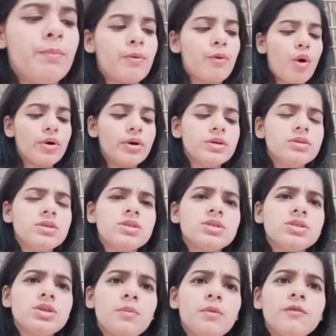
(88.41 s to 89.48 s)
broader
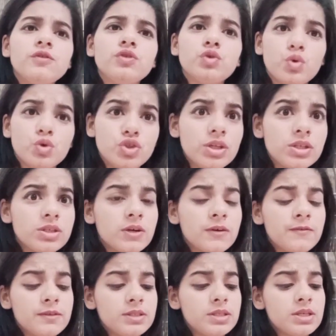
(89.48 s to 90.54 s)
system of social
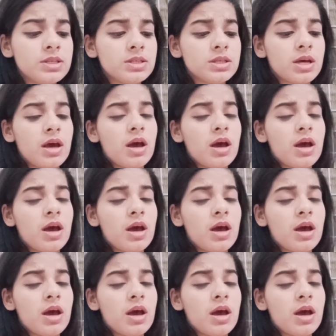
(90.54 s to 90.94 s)
services,